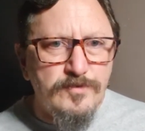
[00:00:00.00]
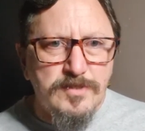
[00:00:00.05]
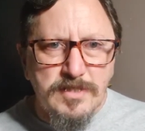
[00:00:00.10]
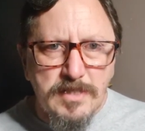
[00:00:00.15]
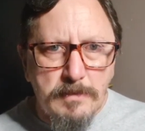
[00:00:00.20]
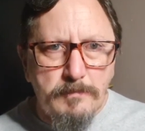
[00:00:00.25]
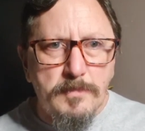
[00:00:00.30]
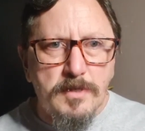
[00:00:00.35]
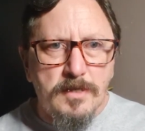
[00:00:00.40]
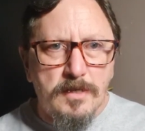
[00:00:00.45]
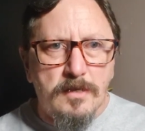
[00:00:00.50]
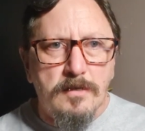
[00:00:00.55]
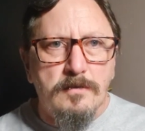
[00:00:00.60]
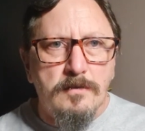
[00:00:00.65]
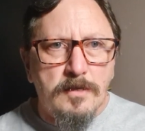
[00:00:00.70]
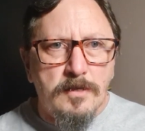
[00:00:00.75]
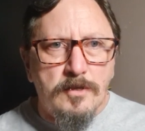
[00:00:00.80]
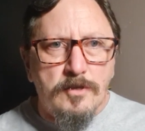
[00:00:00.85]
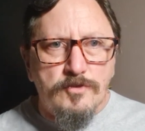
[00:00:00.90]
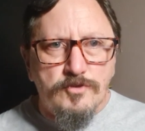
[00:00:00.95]
similar
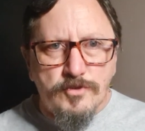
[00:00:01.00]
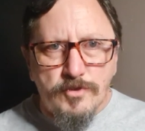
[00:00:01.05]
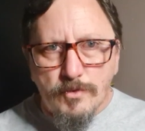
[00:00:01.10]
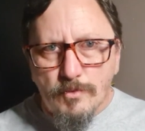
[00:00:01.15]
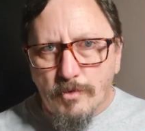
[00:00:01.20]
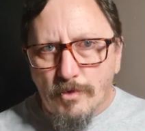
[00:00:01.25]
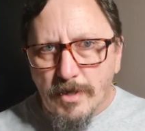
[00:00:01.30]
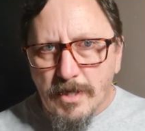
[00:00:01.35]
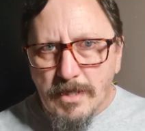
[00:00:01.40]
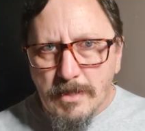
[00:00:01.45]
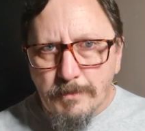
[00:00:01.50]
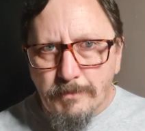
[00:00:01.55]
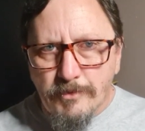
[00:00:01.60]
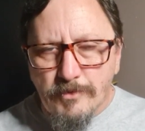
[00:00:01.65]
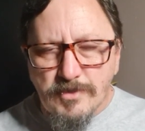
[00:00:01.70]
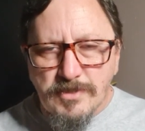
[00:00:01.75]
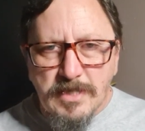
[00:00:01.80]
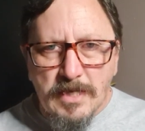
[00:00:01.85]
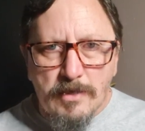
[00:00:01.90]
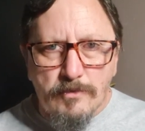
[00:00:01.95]
to what he
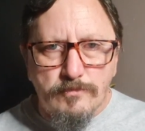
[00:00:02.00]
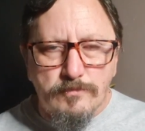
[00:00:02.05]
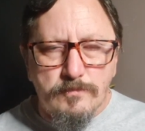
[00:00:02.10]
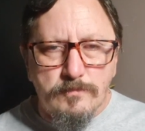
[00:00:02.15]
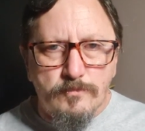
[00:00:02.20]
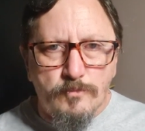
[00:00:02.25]
puts out,